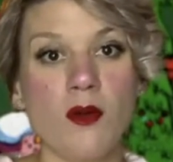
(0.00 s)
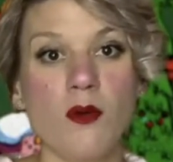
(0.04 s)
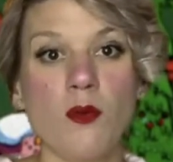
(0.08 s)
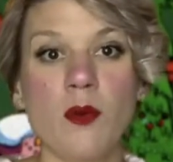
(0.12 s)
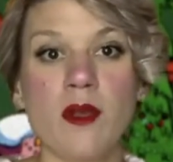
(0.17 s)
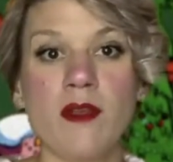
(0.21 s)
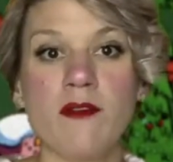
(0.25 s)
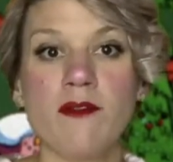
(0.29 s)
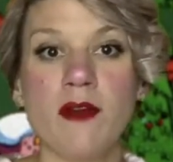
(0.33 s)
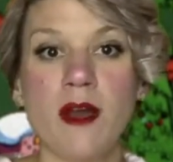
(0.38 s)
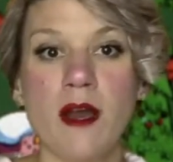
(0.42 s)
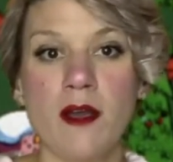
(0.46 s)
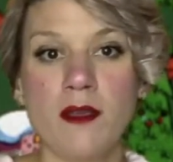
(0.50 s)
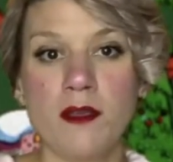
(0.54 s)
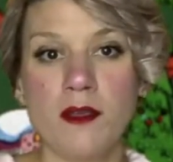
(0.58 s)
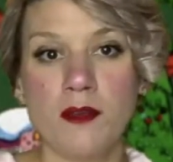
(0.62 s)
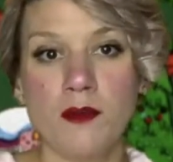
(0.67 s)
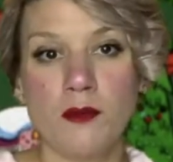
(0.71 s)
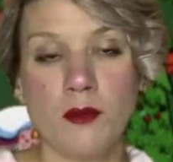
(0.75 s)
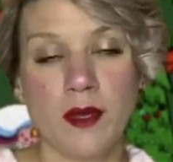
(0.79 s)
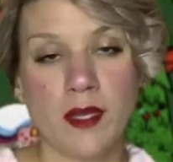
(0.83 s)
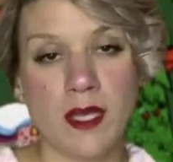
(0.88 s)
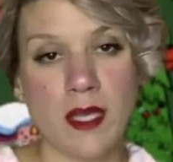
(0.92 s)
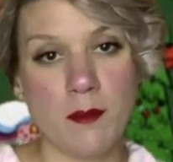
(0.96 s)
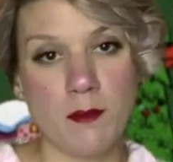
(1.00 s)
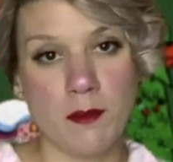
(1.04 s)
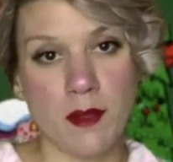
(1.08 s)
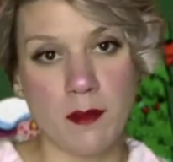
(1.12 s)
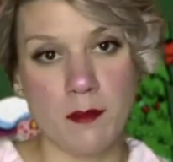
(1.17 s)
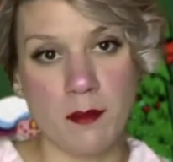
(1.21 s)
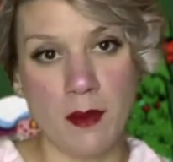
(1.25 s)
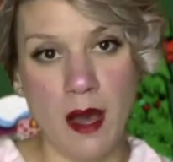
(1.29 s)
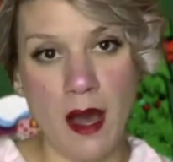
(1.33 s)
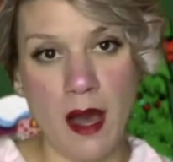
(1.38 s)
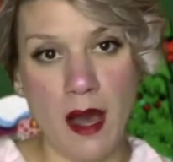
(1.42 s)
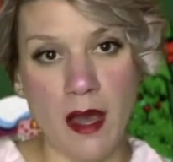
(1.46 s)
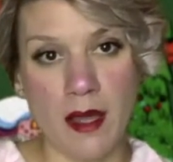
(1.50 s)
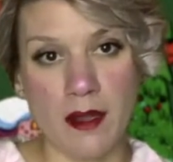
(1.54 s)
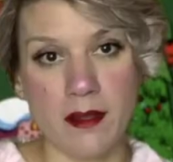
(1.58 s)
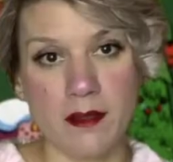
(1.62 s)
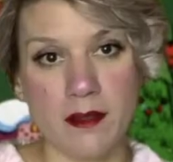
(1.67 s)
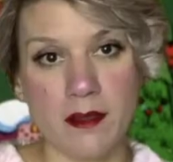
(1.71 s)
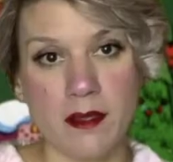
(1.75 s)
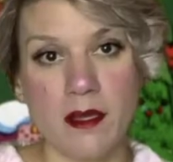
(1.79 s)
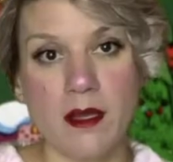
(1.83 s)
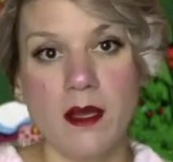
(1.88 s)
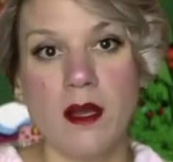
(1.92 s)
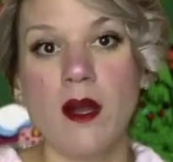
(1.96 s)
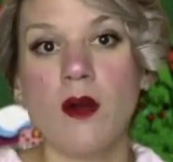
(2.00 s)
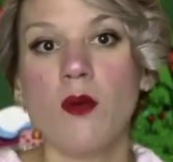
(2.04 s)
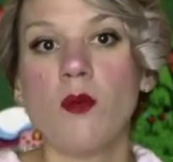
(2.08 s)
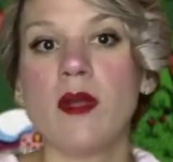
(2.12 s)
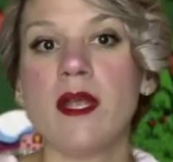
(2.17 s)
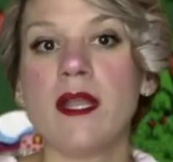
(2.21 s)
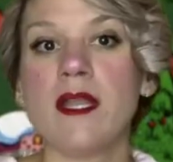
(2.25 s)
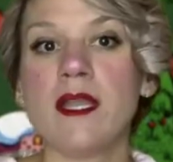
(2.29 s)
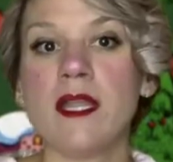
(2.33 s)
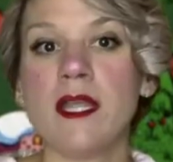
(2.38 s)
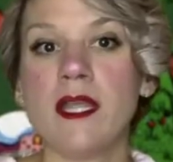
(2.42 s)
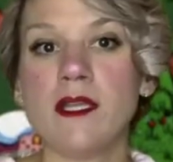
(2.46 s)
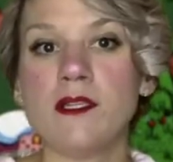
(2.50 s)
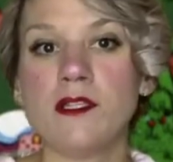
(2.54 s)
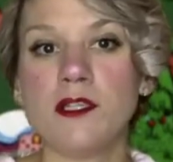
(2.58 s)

We value what can be bought. We need